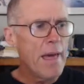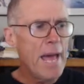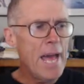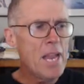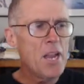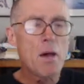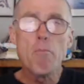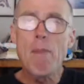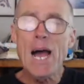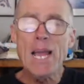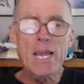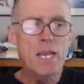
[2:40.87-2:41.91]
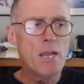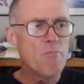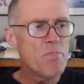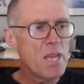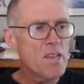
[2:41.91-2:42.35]
and main
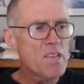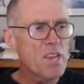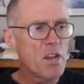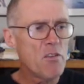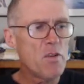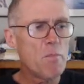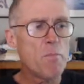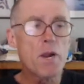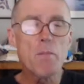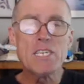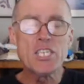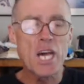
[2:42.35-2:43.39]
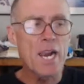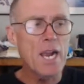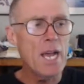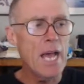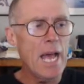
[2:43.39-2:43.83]
instead of
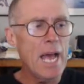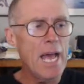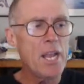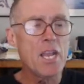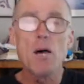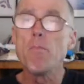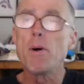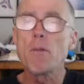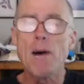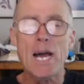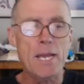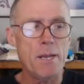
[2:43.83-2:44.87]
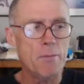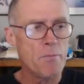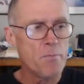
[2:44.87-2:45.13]
berbicara and bermain.